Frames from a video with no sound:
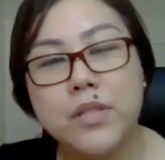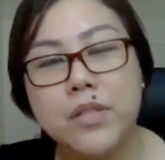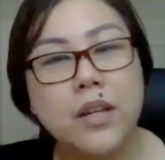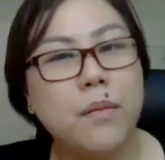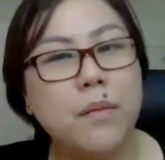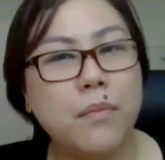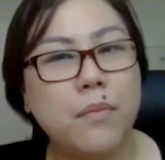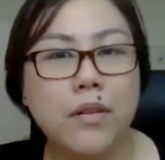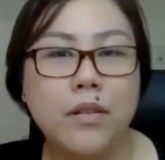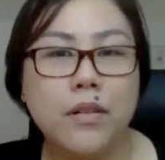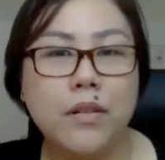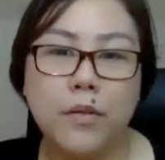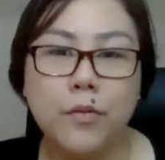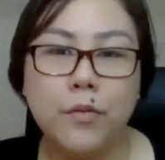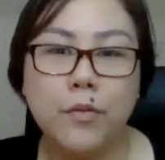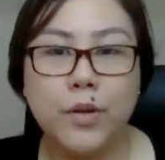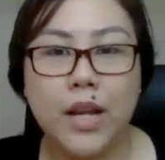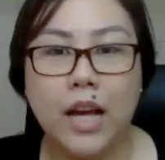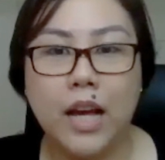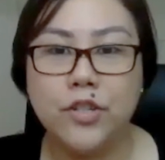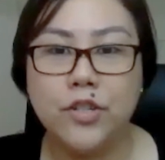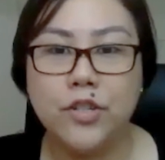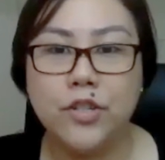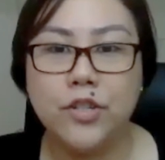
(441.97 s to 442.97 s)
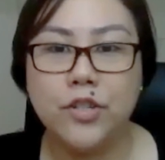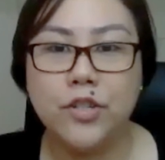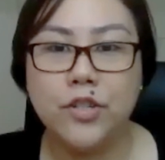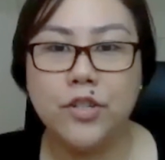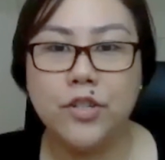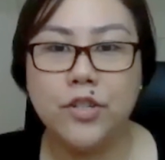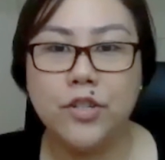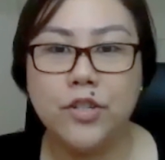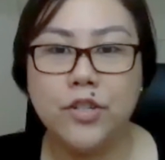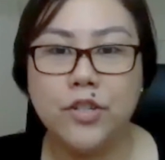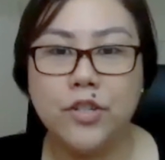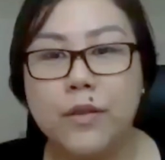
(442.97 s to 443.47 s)
Some would actually
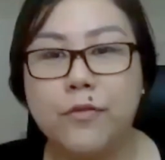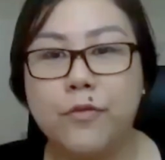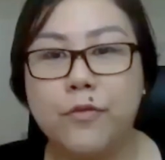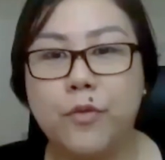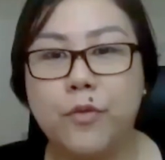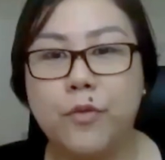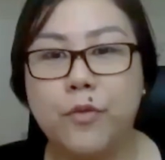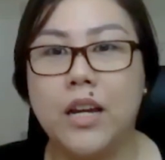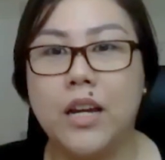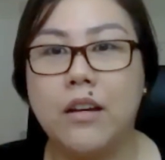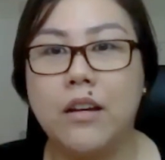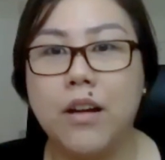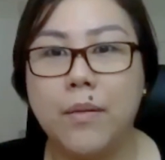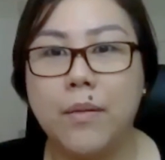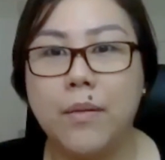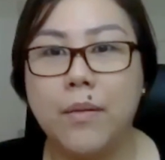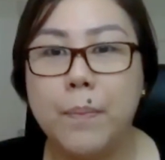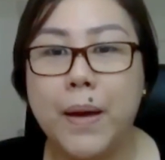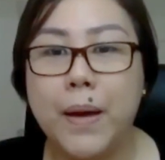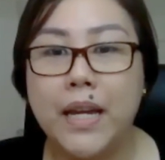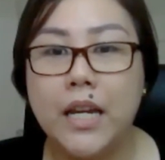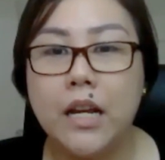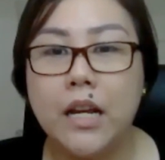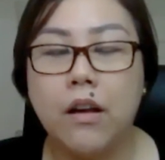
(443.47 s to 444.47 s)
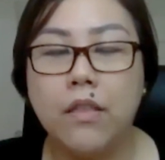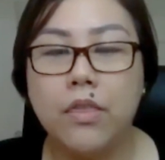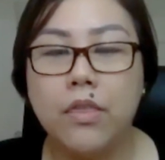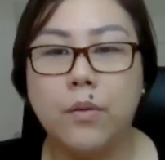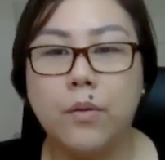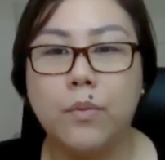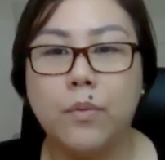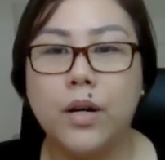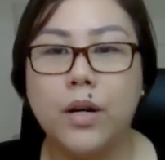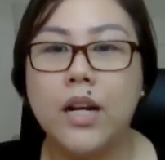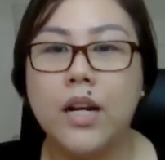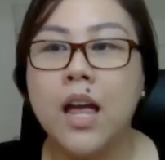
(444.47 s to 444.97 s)
just do with 4 gig RAM depending on the
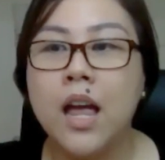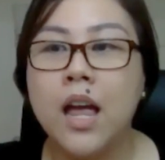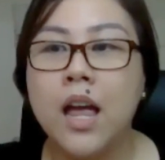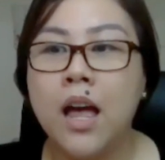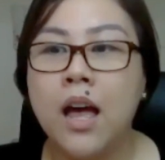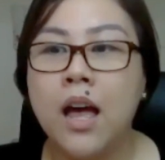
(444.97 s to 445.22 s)
work.